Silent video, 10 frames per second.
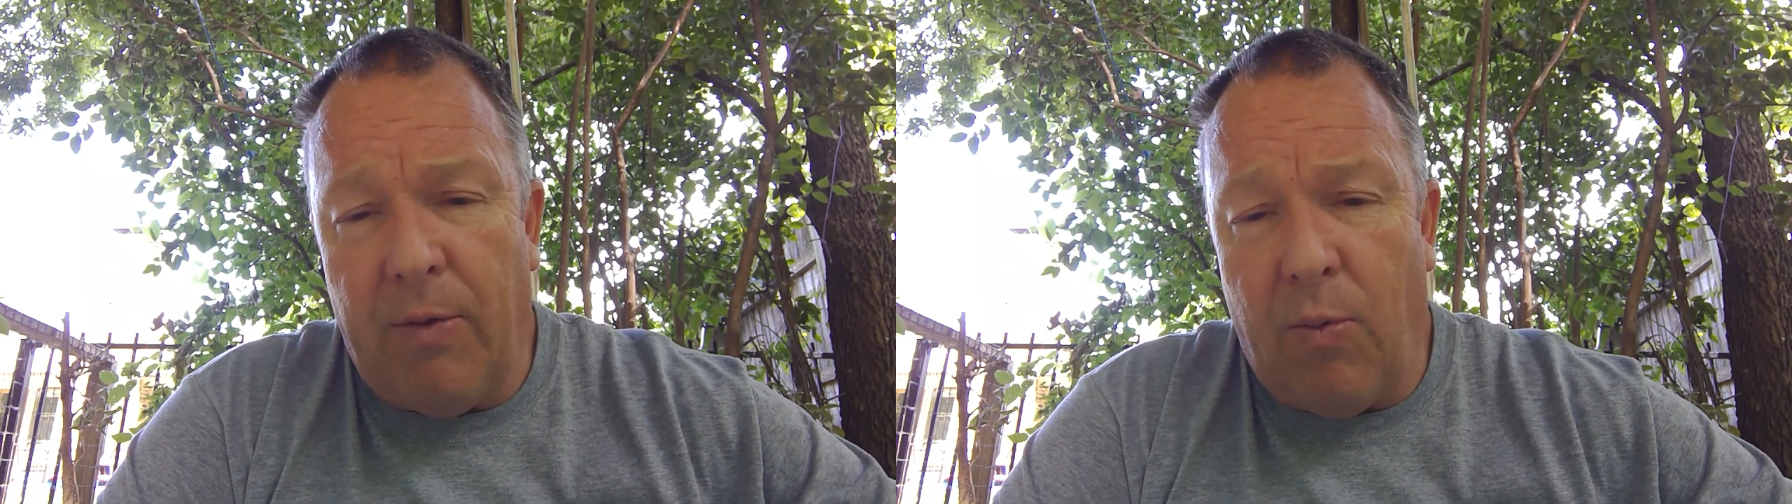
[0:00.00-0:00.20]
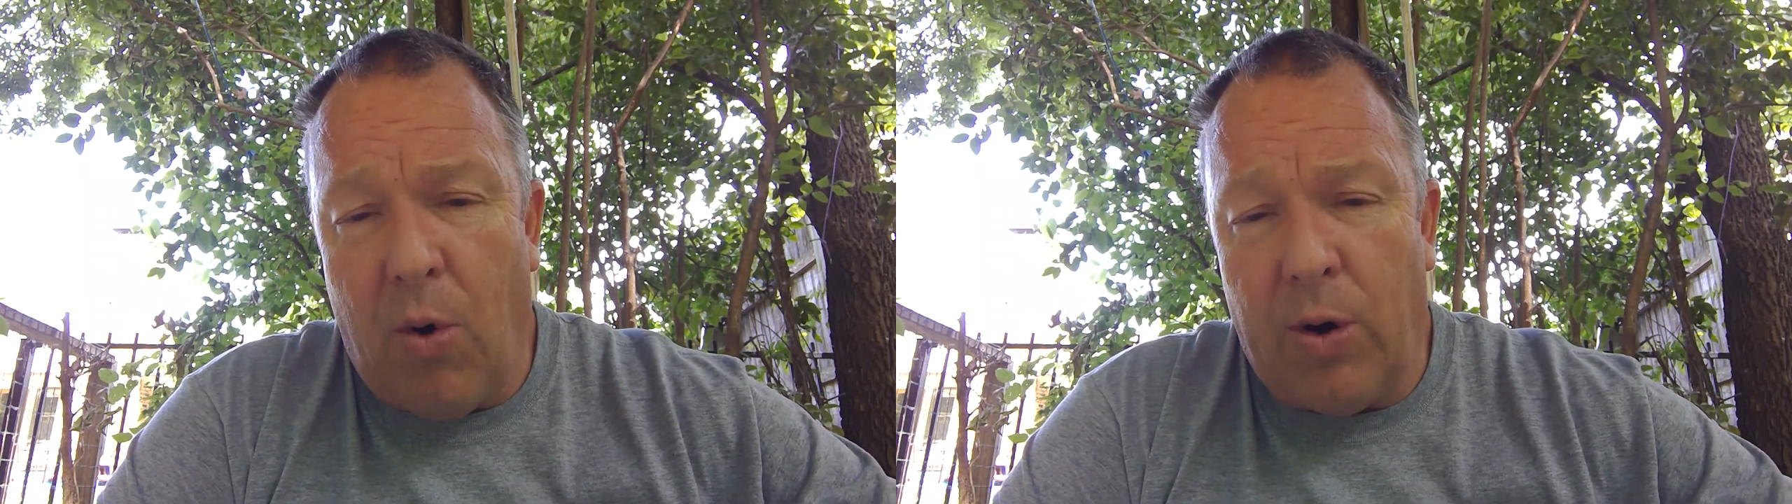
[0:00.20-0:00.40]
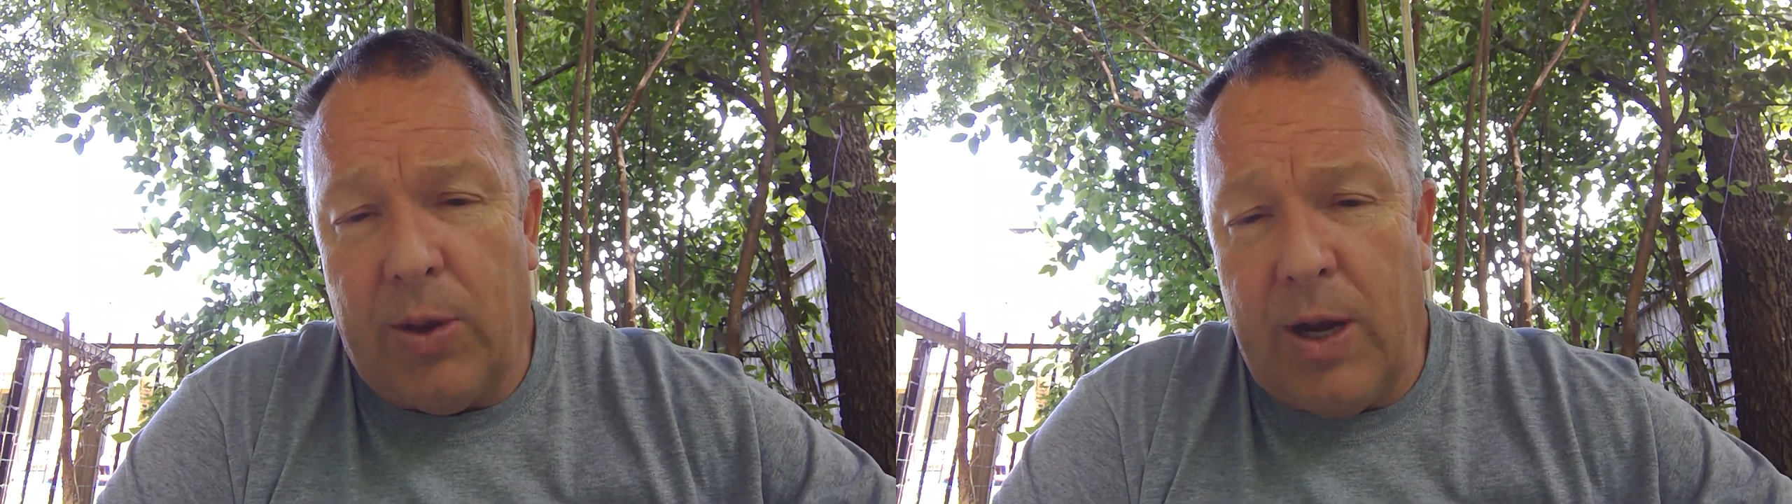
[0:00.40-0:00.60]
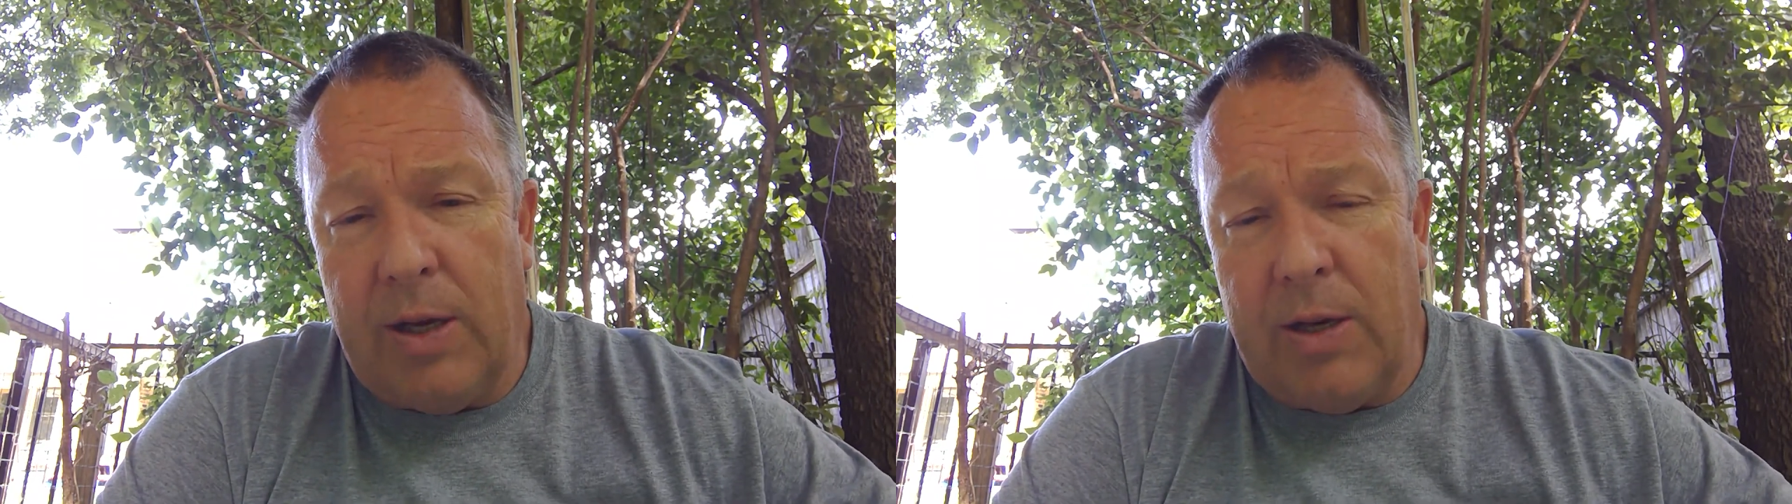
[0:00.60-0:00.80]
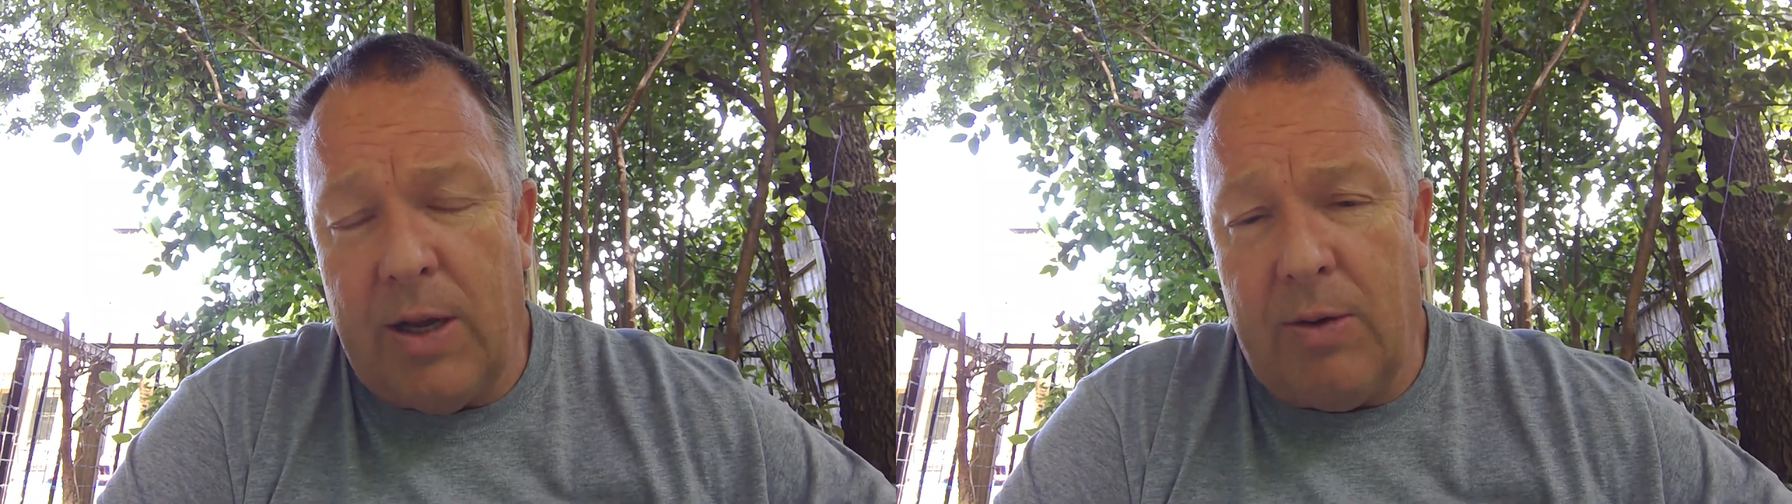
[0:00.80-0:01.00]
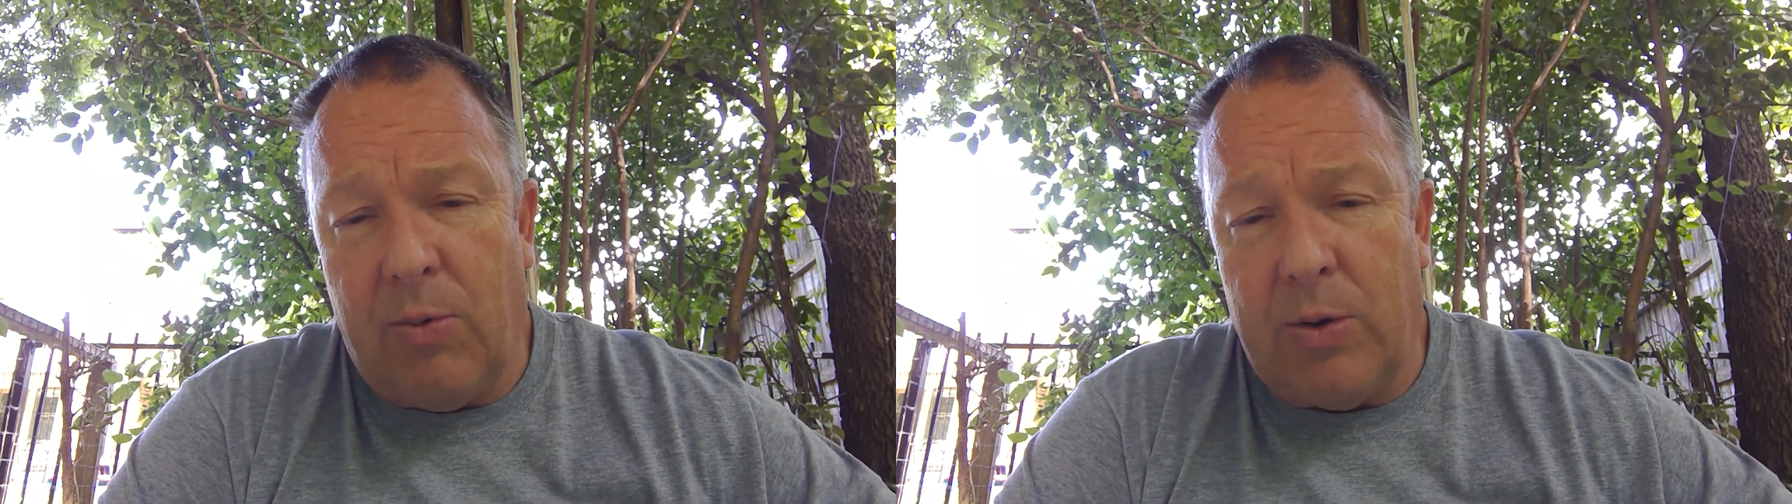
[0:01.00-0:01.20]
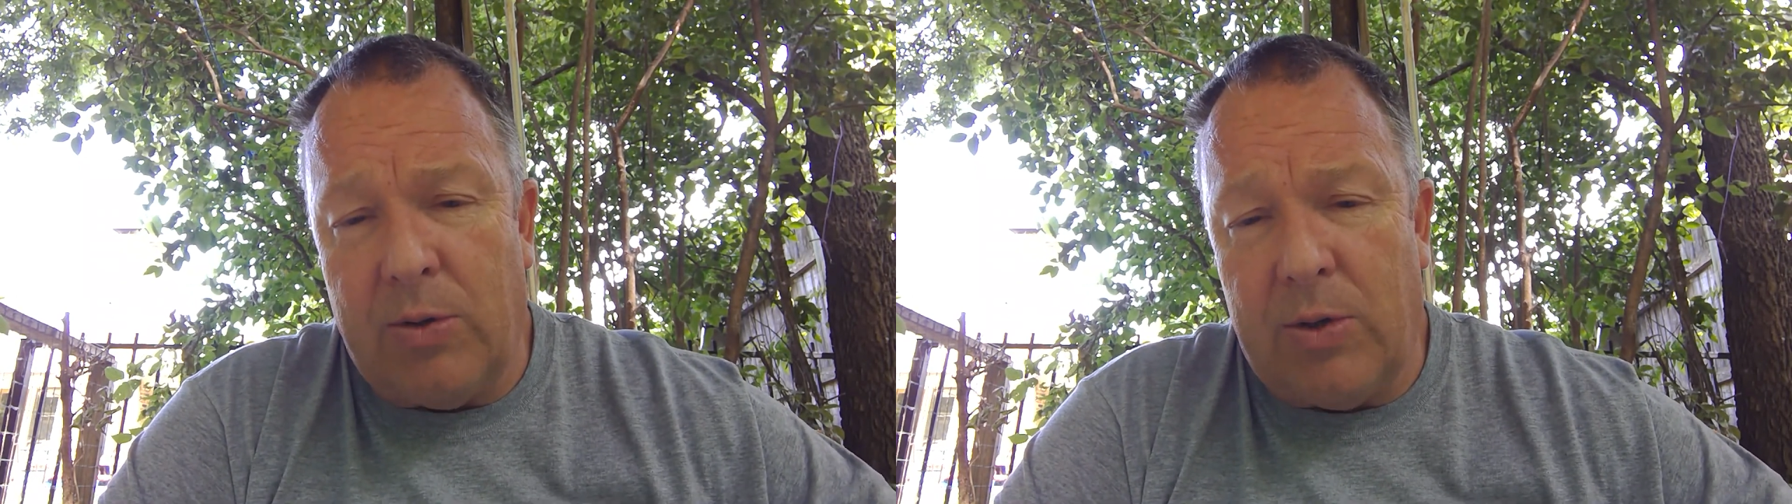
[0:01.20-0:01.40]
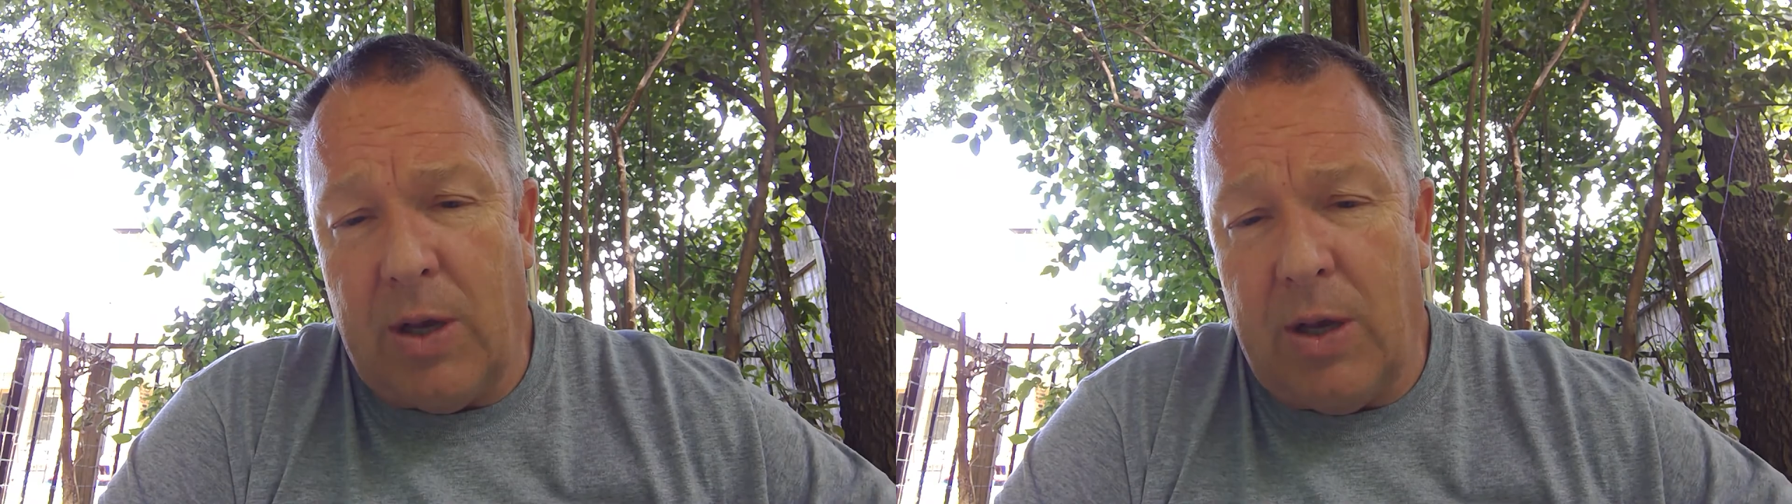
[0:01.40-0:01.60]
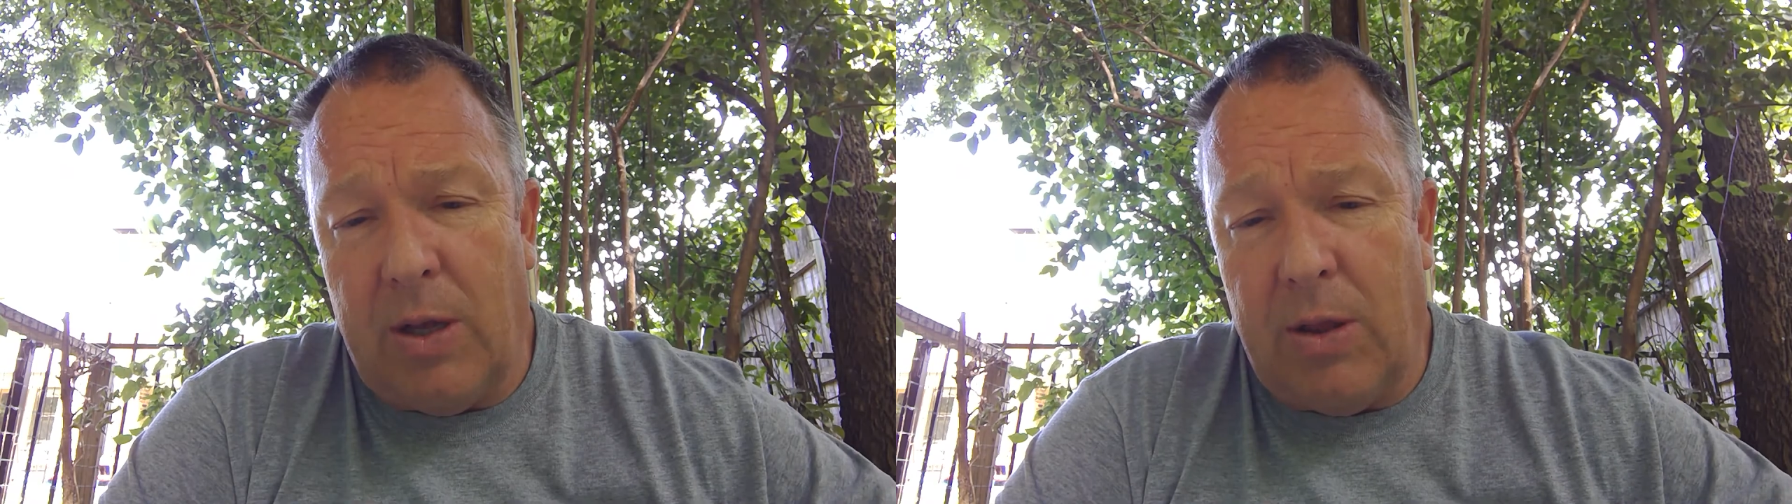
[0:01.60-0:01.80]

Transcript: a work that he did was uh,